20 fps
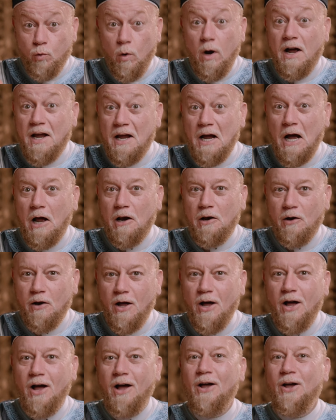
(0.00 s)
why
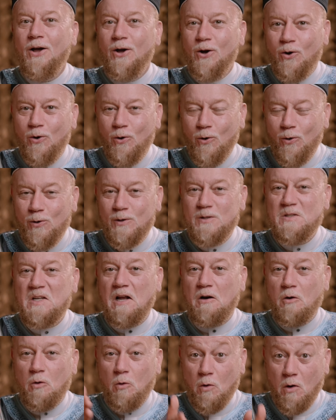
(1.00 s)
Allah calls
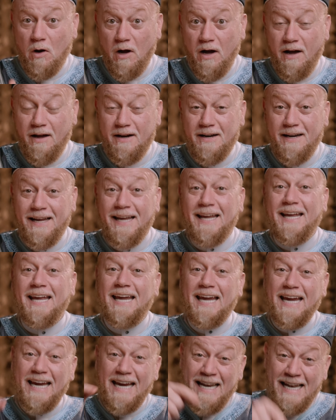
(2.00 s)
Al-Quran
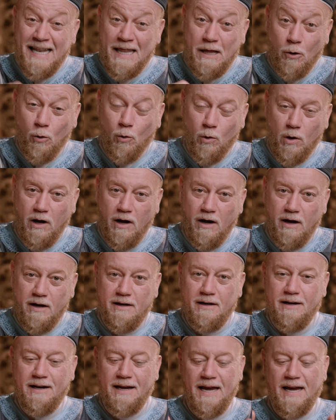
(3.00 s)
in the
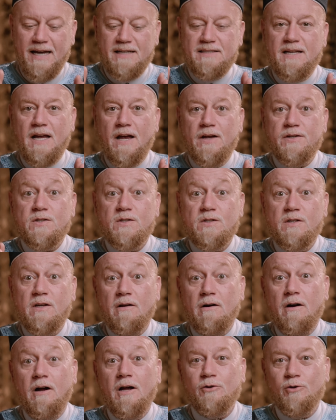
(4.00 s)
Quran as
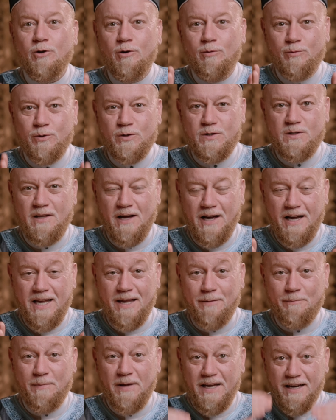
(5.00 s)
Al-Sirat
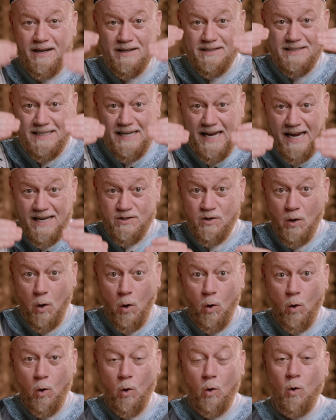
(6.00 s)
Al-Mustaqeem, because it has
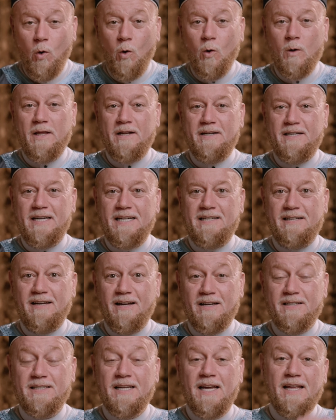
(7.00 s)
all the
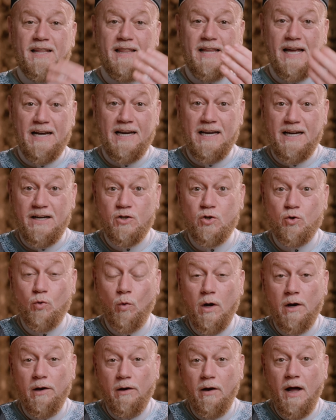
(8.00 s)
details that leads
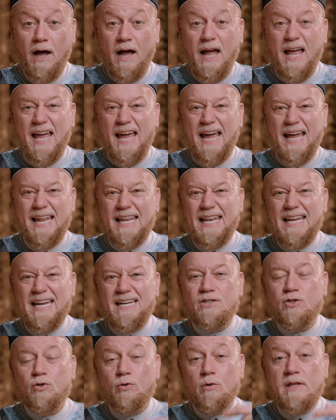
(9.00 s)
to Allah and
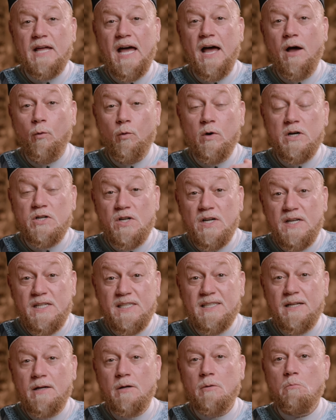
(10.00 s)
leads to that which
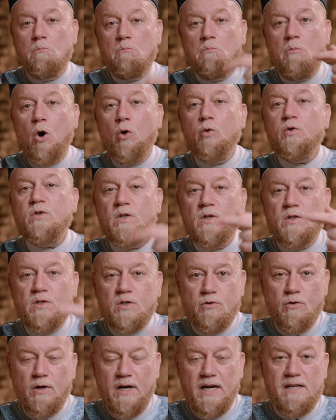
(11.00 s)
is most
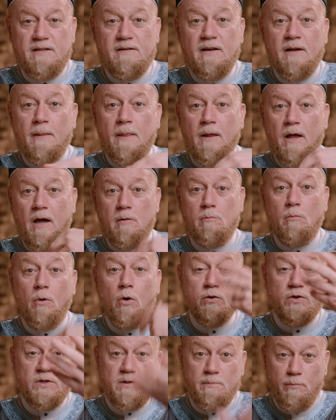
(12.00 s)
straight and
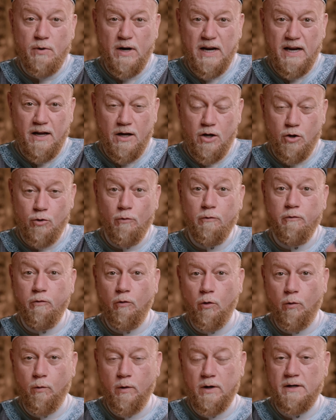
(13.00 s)
most bringing you
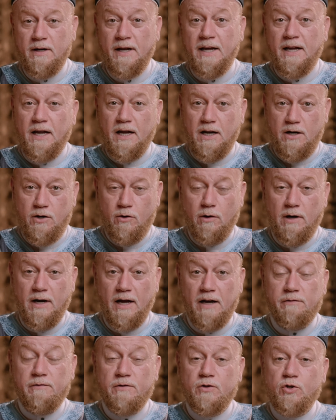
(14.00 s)
forward in your
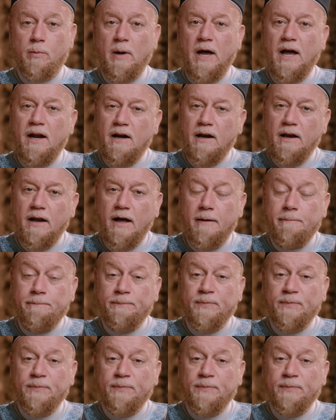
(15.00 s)
life. Subhanallah,